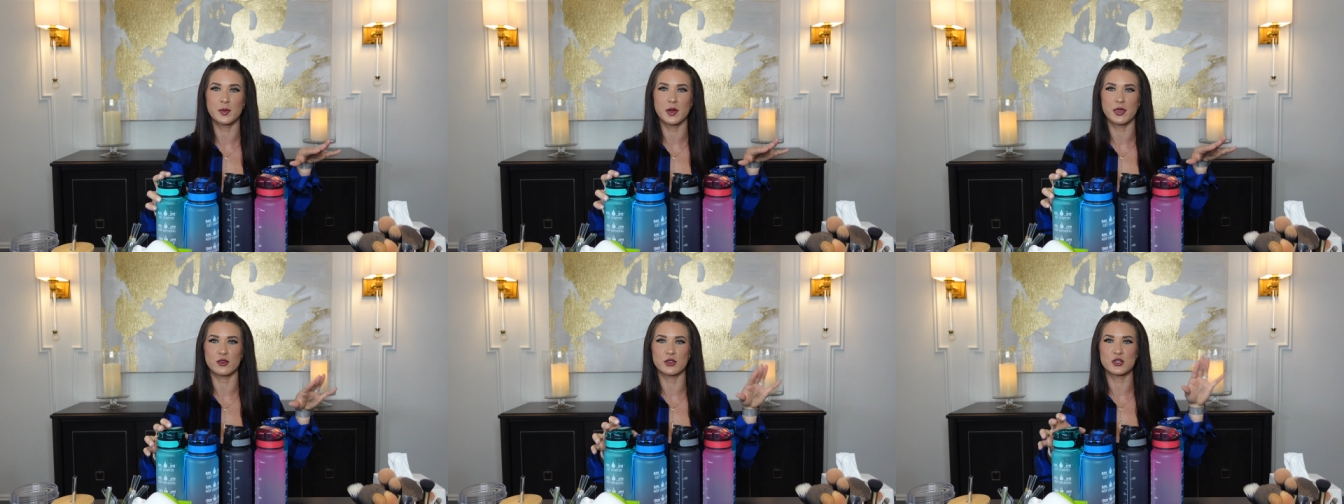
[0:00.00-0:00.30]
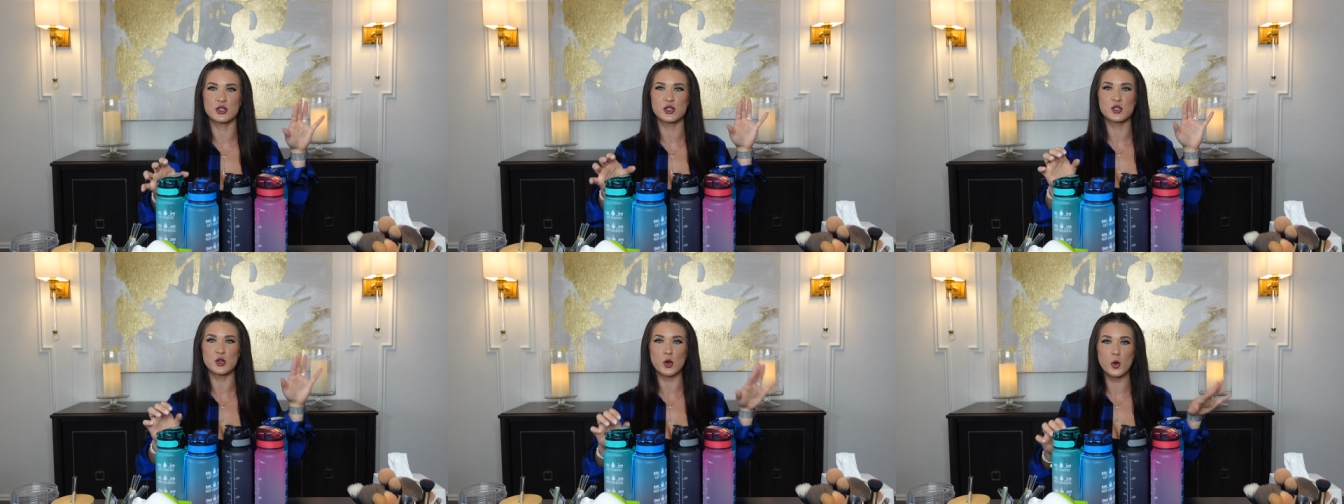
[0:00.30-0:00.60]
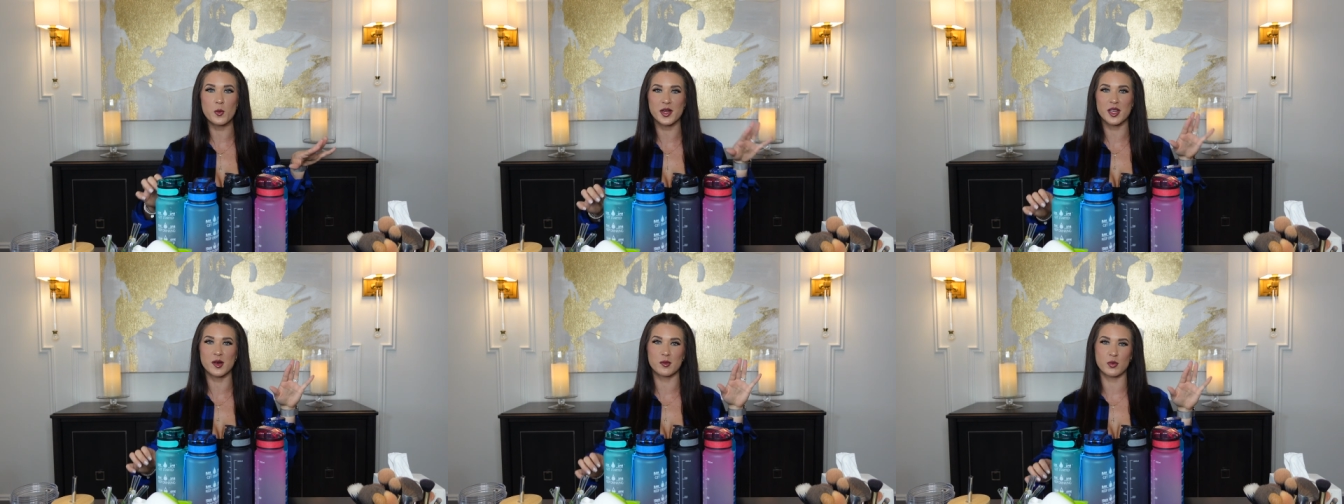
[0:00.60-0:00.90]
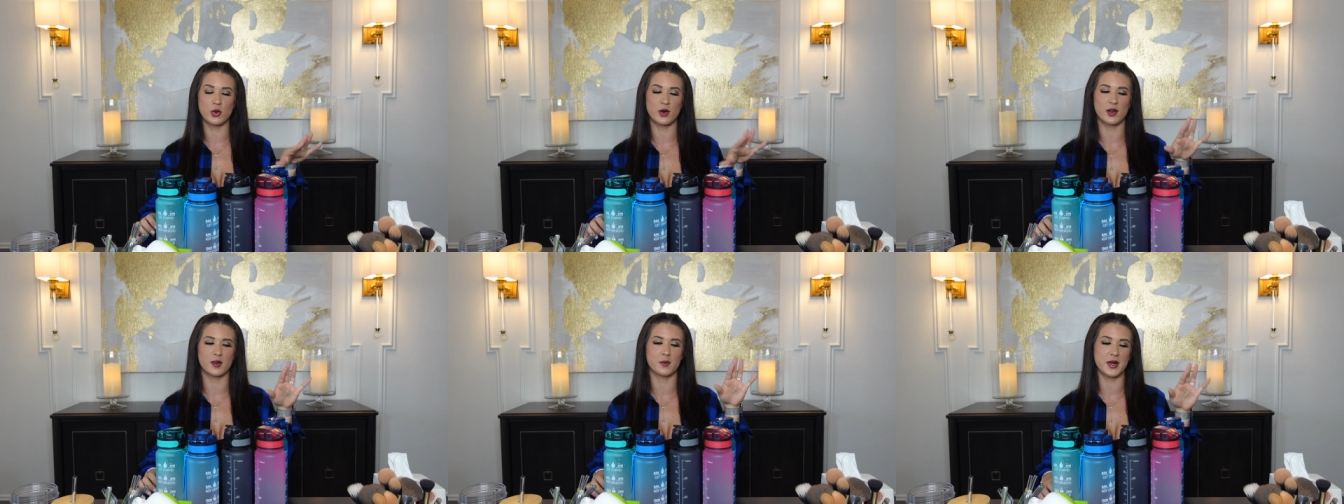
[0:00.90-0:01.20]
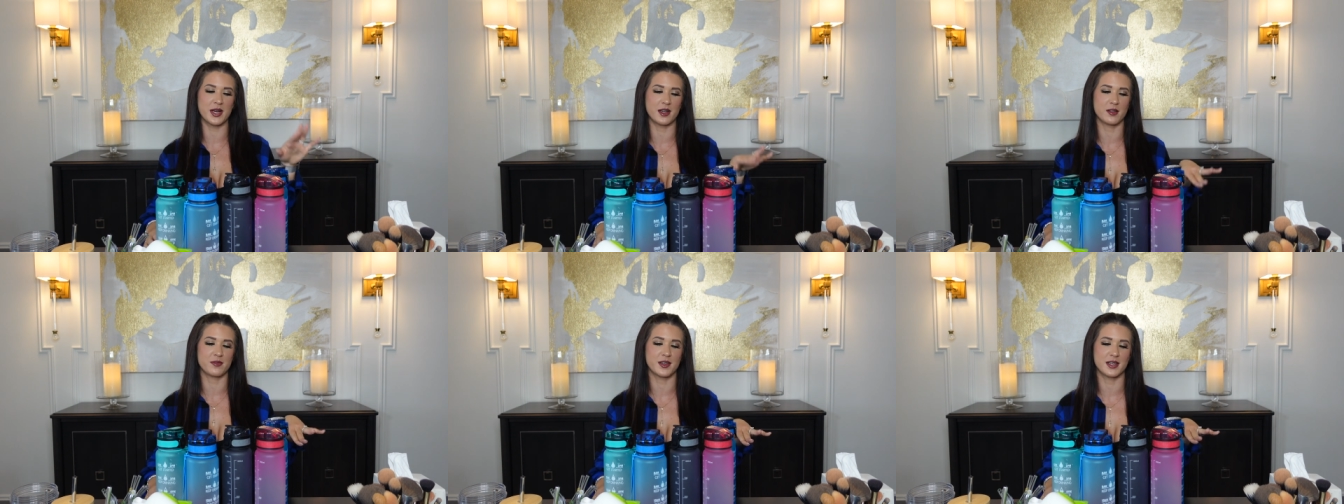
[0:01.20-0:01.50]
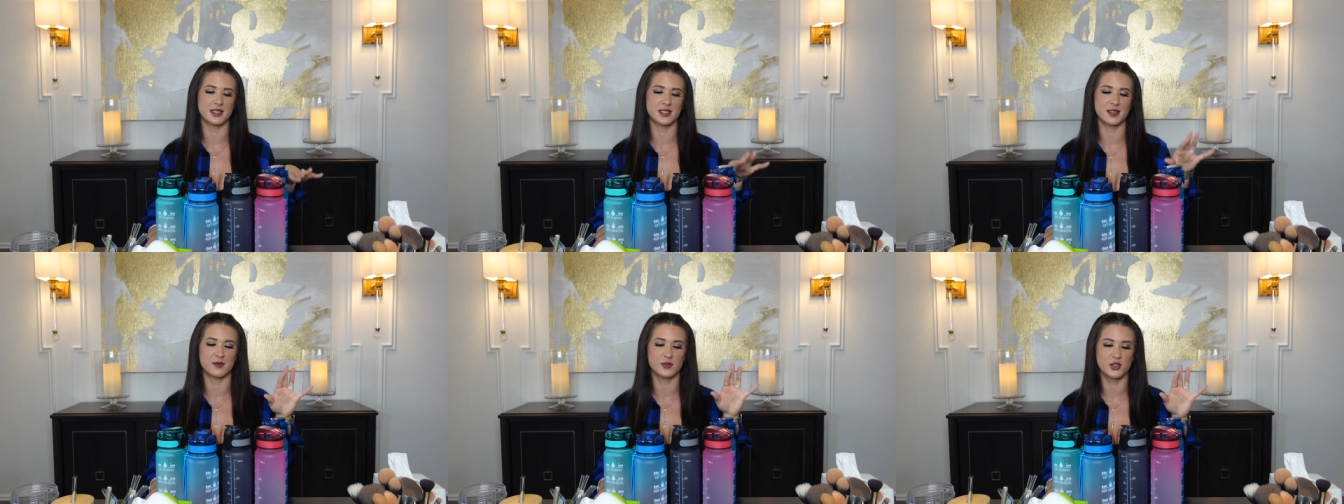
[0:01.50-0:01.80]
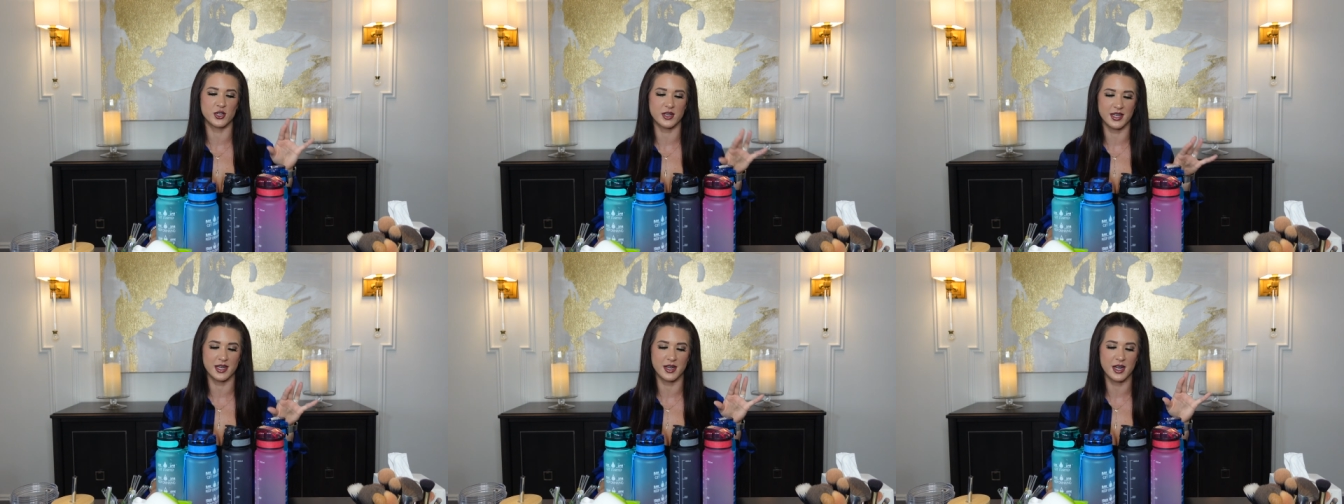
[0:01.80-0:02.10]
but there's so many important benefits of
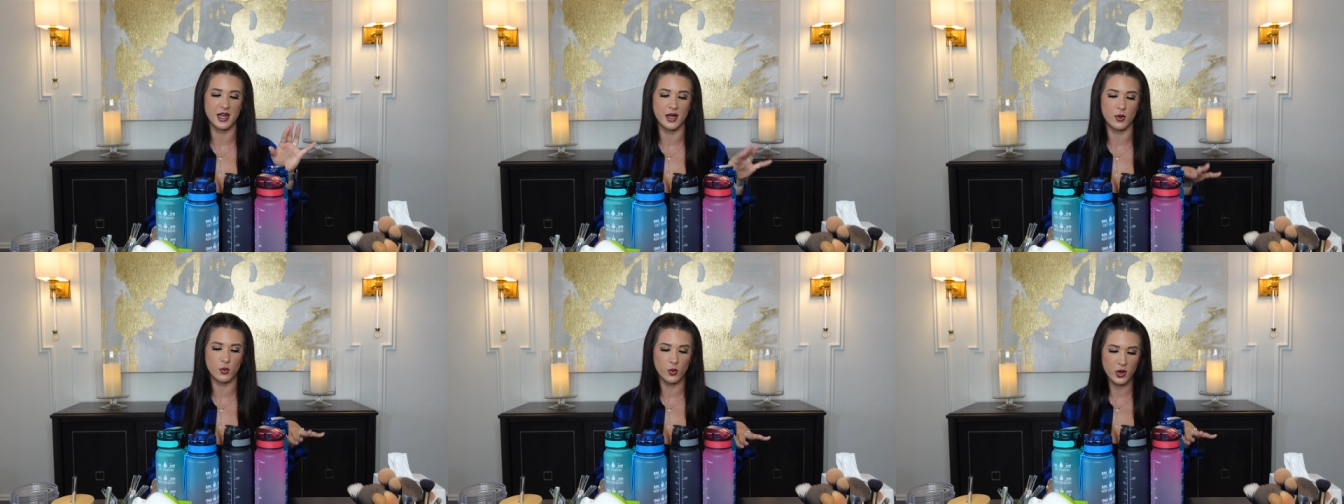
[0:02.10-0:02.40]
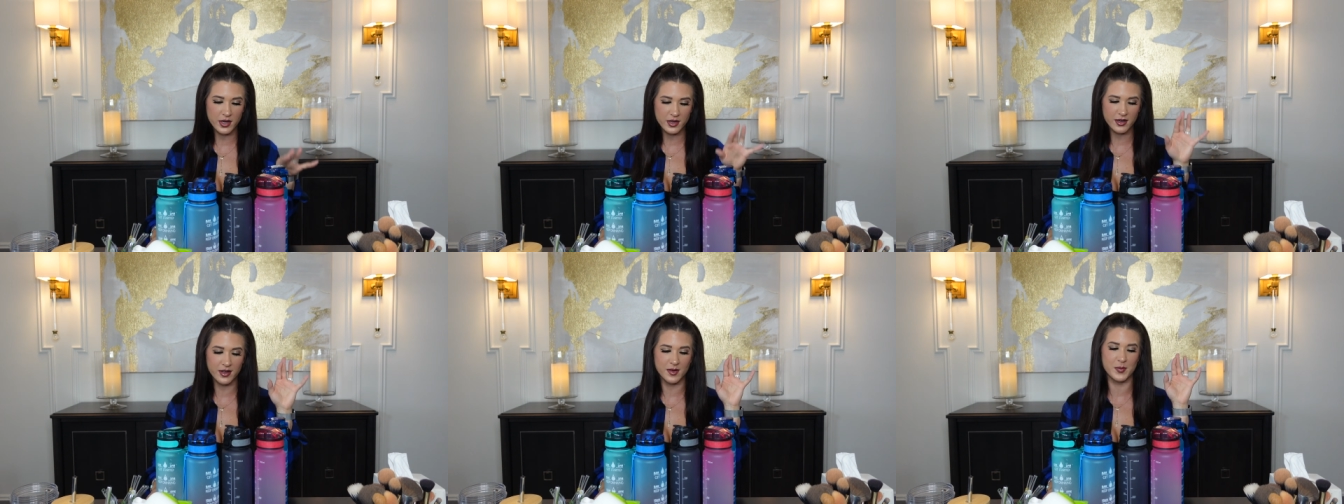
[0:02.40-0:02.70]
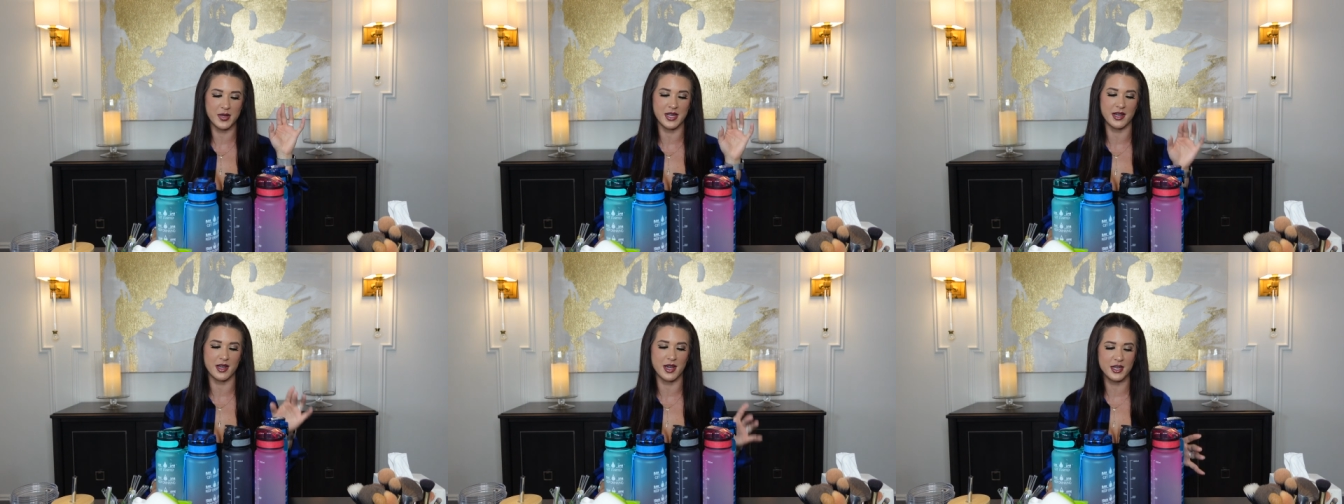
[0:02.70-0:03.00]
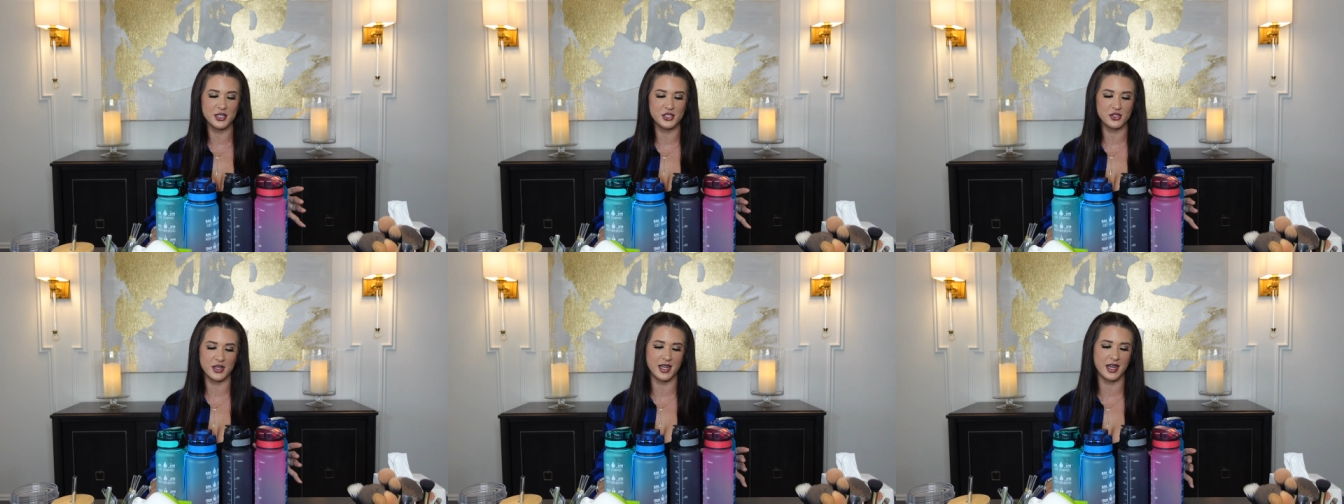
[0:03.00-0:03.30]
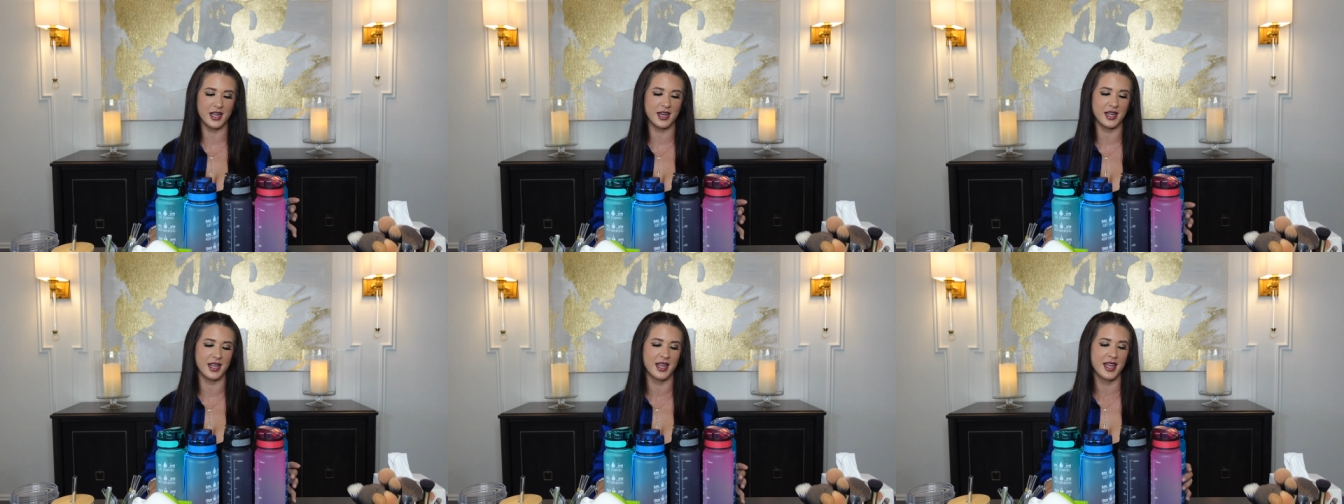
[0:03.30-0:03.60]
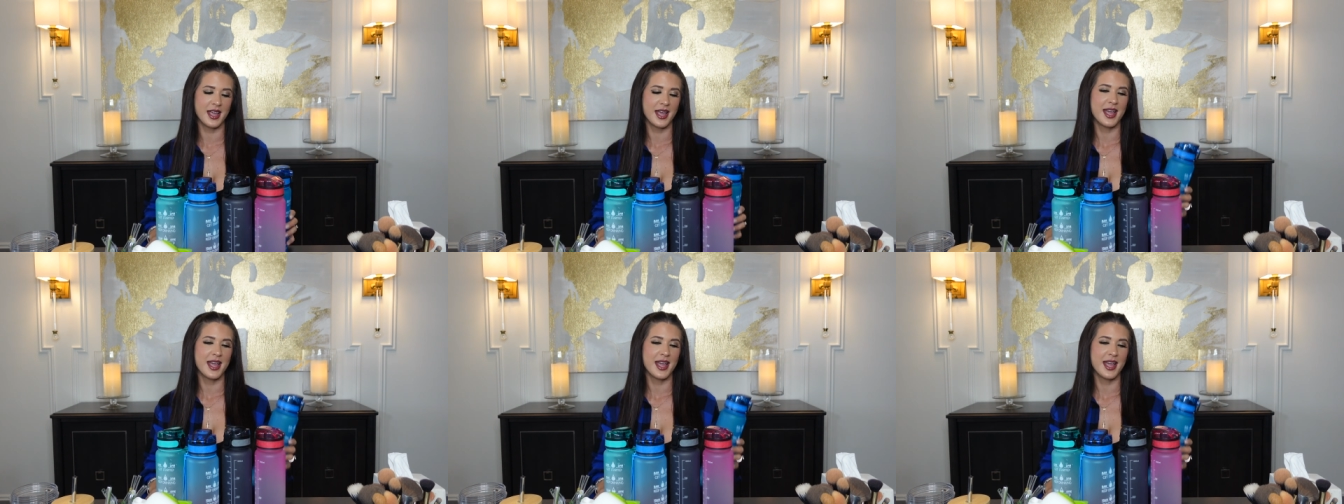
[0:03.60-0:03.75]
drinking hot water and being hydrated.